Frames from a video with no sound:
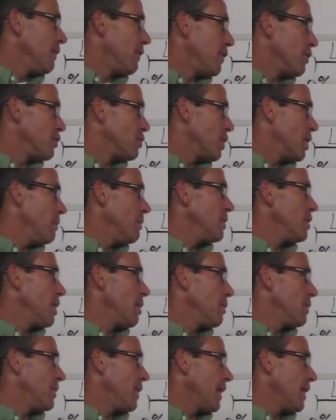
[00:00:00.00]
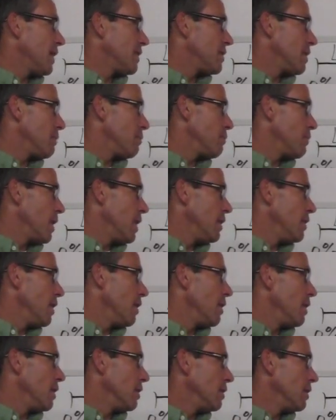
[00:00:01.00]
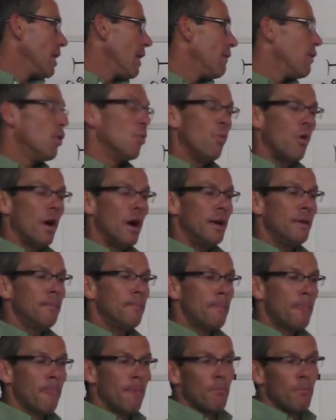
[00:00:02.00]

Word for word: If you're dreaming, you would think it's in, in the level right. one.